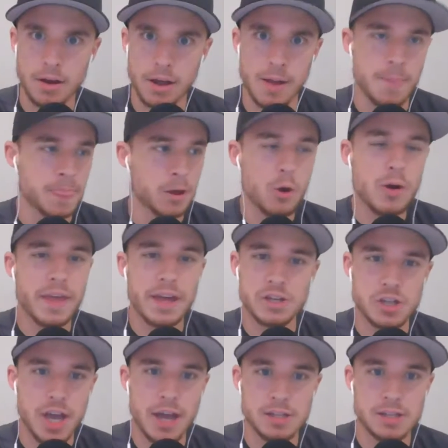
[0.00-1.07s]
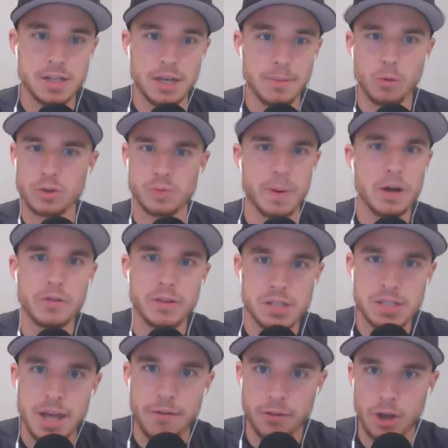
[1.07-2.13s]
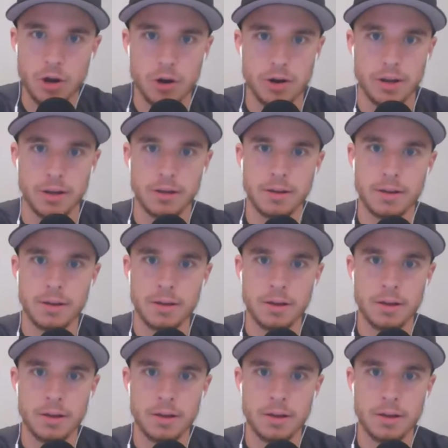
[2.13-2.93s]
Okay, who on that Jazz team was better than Steph Curry?